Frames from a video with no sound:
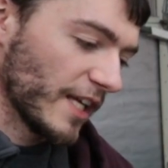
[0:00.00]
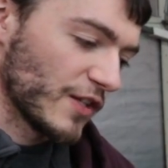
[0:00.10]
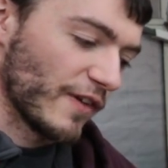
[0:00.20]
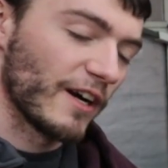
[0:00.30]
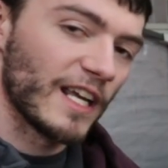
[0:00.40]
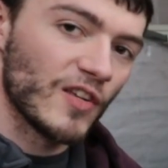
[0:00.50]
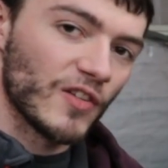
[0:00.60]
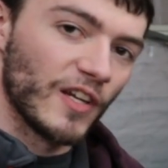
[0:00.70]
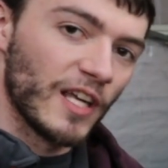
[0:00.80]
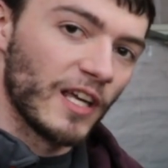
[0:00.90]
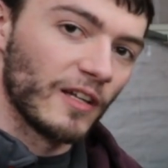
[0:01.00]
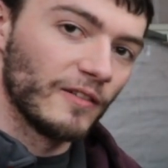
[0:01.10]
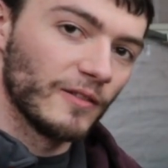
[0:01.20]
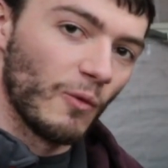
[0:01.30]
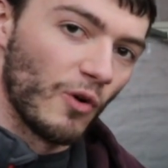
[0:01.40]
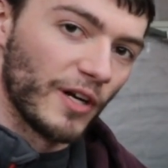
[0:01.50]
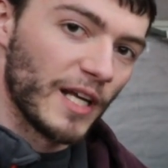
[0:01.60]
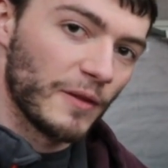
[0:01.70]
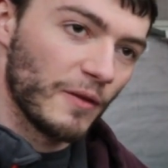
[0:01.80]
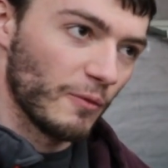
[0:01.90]
it's very easy to hit
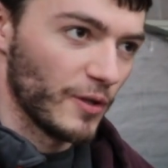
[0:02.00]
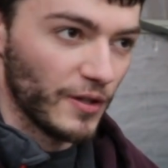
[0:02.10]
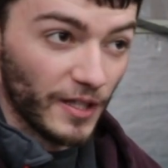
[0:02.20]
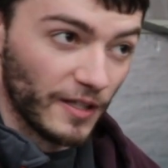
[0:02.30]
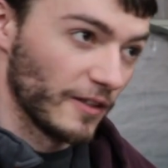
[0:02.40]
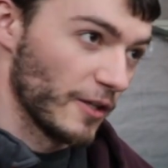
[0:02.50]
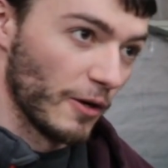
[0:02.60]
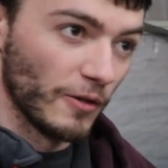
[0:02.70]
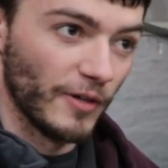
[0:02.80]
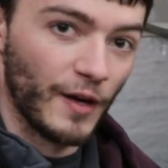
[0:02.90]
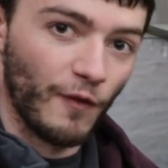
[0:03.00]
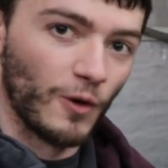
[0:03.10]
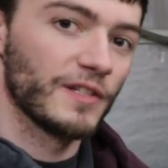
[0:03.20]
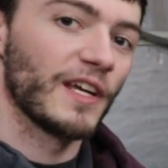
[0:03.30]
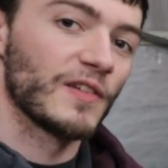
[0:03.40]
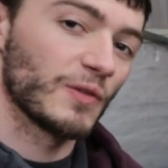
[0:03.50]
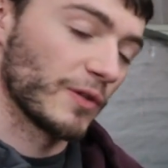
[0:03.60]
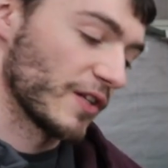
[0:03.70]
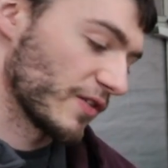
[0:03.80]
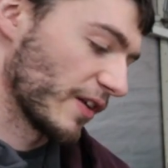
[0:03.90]
1/8 within, you know, like 4/10
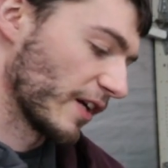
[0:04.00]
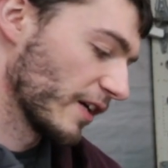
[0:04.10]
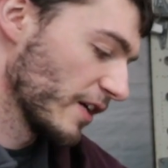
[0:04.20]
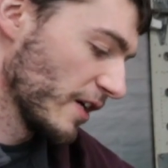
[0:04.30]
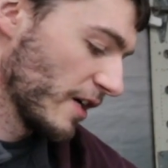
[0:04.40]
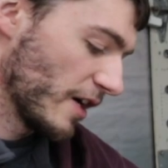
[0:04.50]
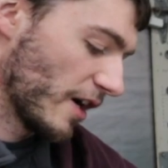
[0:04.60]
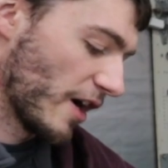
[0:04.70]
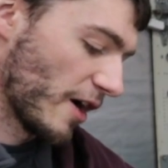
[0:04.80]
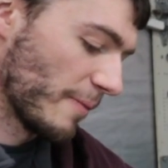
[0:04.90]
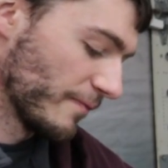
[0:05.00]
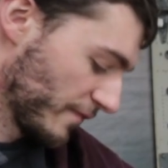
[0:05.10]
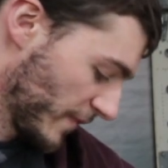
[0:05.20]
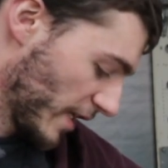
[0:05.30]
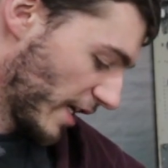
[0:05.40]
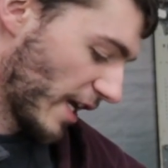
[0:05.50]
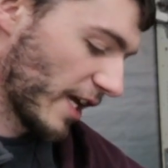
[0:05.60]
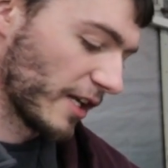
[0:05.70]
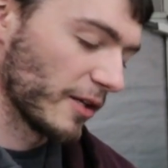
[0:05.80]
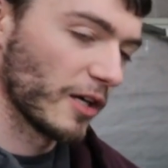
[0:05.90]
with this thing,
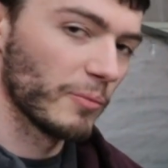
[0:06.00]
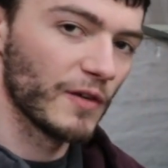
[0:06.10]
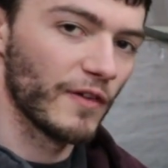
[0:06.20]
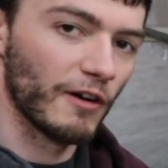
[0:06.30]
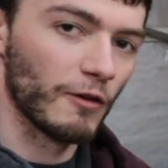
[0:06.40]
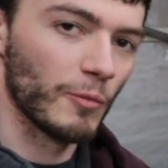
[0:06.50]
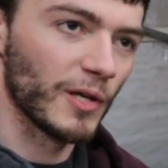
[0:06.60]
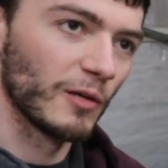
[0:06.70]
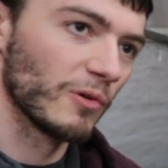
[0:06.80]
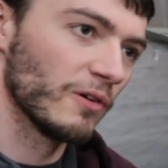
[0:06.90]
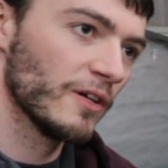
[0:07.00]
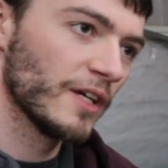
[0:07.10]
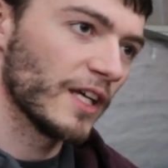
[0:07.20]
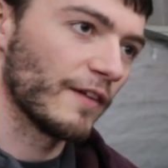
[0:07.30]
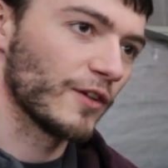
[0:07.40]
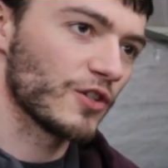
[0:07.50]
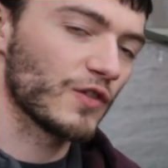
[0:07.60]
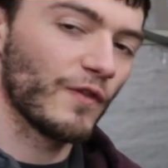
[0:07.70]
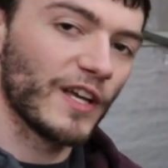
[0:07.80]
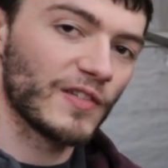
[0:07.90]
and be very repeatable. If you're
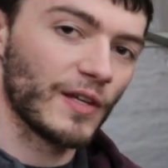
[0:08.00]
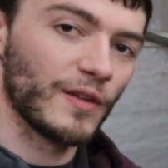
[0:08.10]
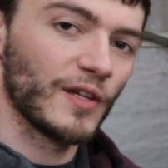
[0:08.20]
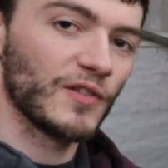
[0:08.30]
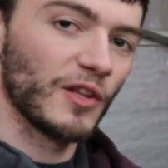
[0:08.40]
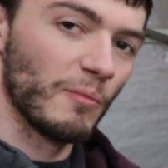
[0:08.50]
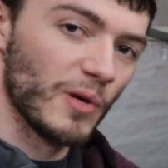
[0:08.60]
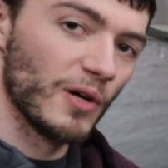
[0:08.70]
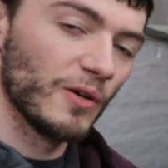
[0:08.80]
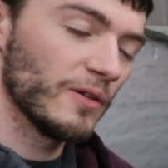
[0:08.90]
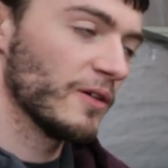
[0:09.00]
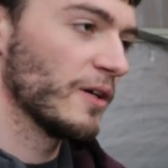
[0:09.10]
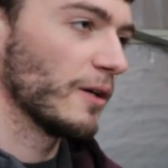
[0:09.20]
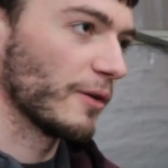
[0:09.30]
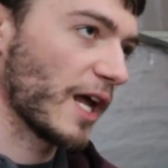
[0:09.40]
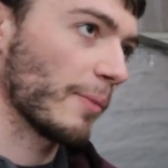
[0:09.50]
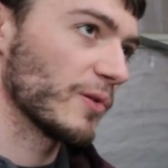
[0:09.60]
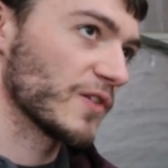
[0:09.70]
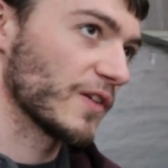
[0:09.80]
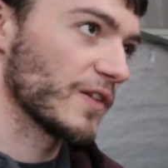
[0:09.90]
just facing things on the mill, what
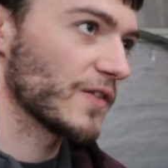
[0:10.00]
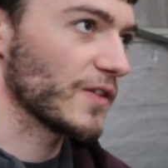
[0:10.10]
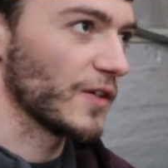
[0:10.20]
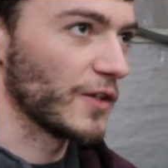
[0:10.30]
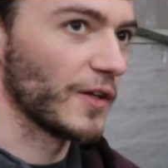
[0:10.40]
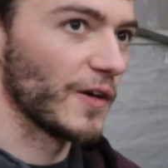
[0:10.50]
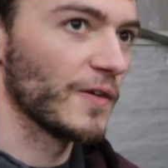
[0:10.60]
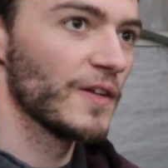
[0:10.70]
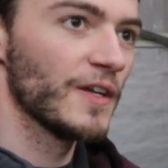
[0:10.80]
happens is, you know,